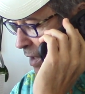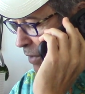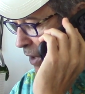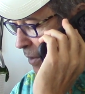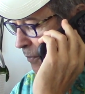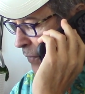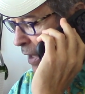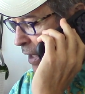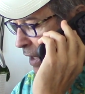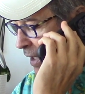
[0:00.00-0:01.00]
about
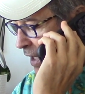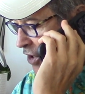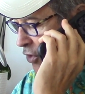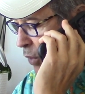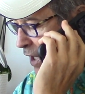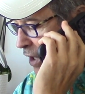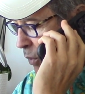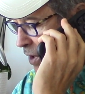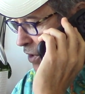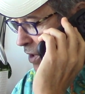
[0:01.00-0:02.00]
gets tweaked
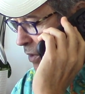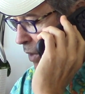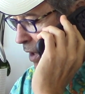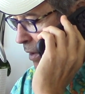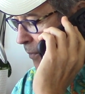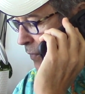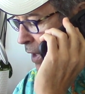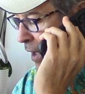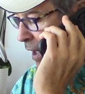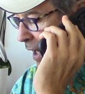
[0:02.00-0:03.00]
once in a while.
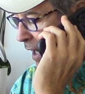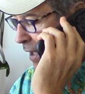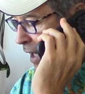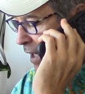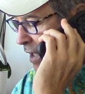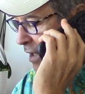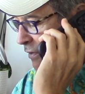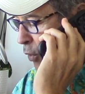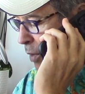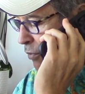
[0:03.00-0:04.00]
And
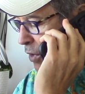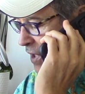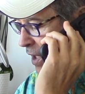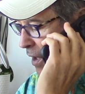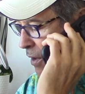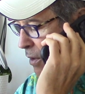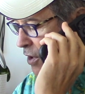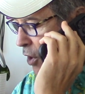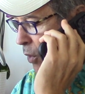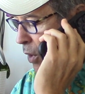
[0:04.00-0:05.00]
94% of
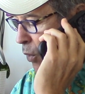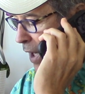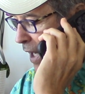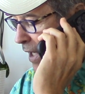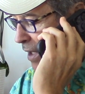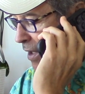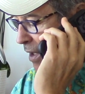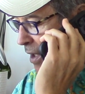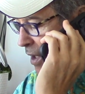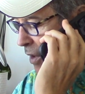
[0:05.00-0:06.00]
those go away
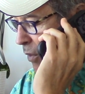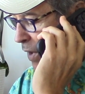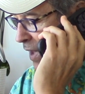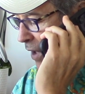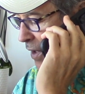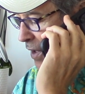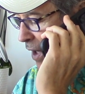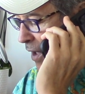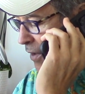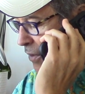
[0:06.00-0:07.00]
without a
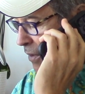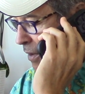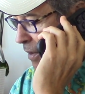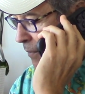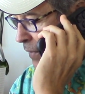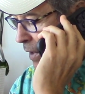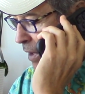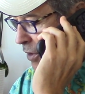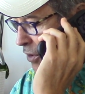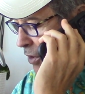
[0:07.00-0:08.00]
doctor.
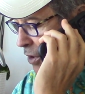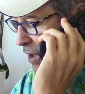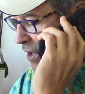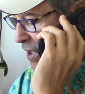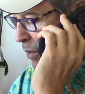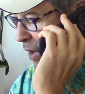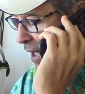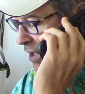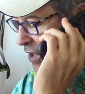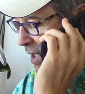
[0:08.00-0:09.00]
So you could say, well,
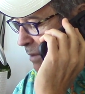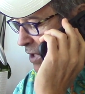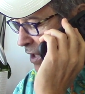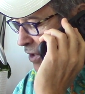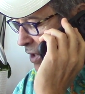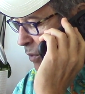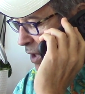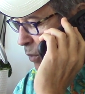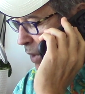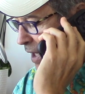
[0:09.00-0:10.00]
I had stem cells and it
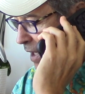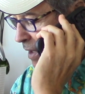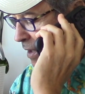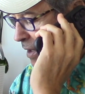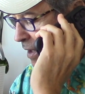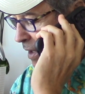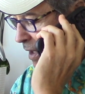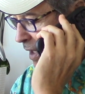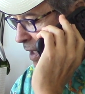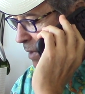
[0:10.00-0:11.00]
went away.
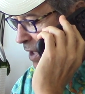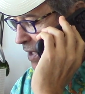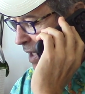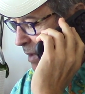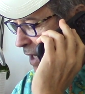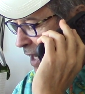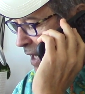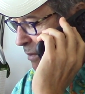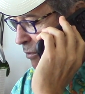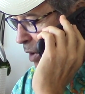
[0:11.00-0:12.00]
And I'm going to say,
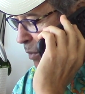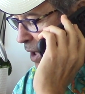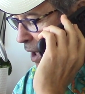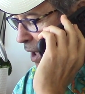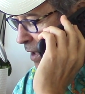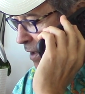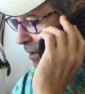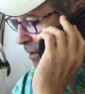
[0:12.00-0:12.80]
nah, probably not.